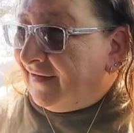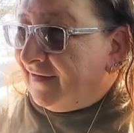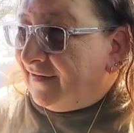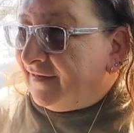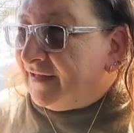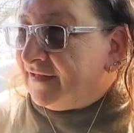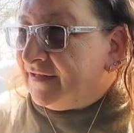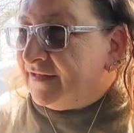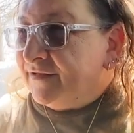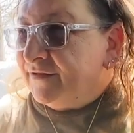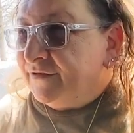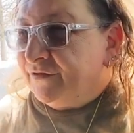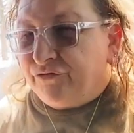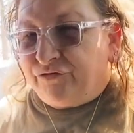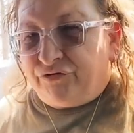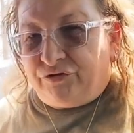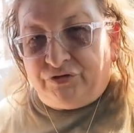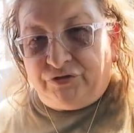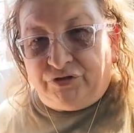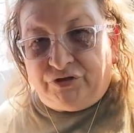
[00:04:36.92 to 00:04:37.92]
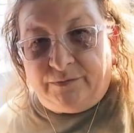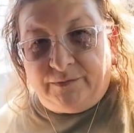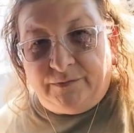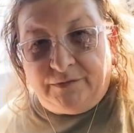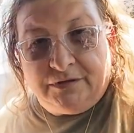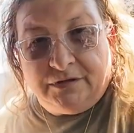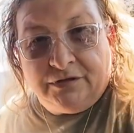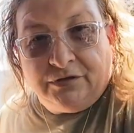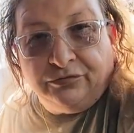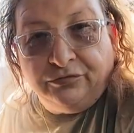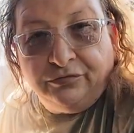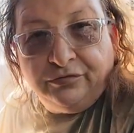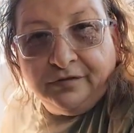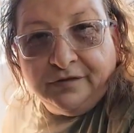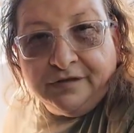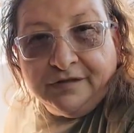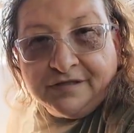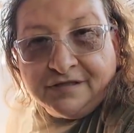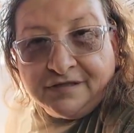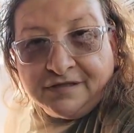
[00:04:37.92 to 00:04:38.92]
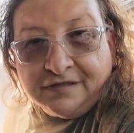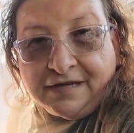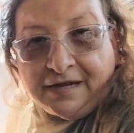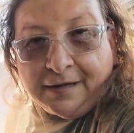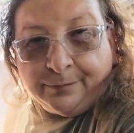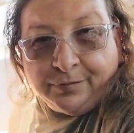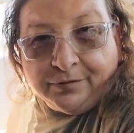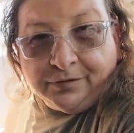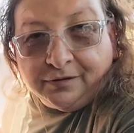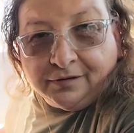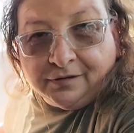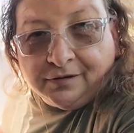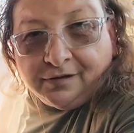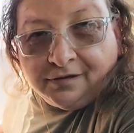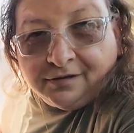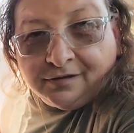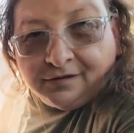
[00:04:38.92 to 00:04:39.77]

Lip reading: And Jim is currently snapping